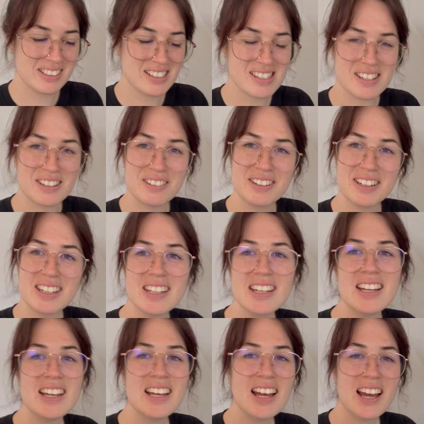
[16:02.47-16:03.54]
so
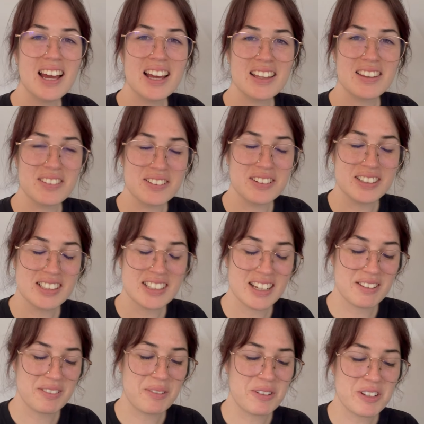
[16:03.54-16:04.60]
I thought I've
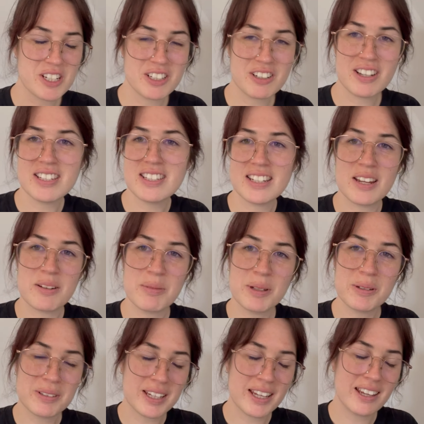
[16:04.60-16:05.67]
been watching Grey's Anatomy
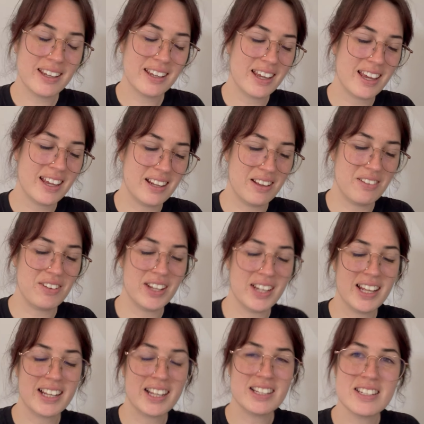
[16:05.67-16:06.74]
all day, and I feel
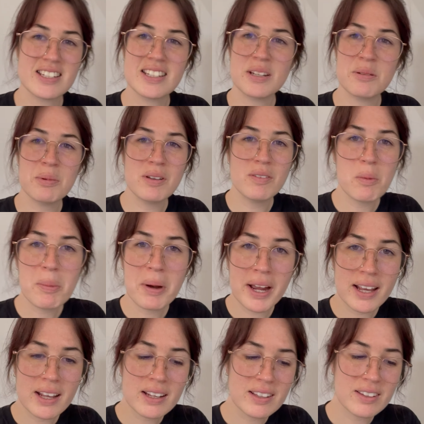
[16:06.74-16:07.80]
like I just need a bit of a break,
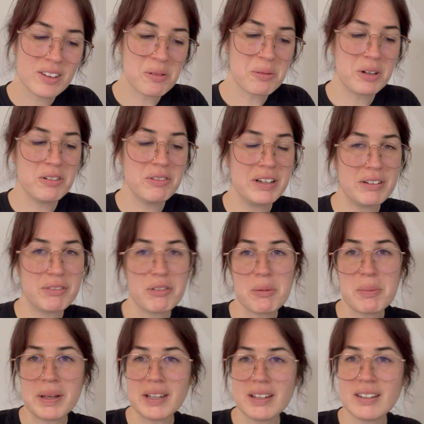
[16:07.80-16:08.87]
so I'm gonna read for a
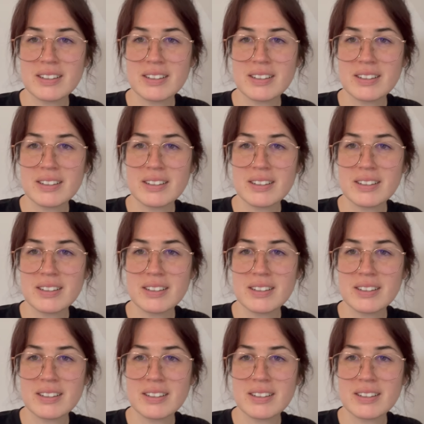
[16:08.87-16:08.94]
bit.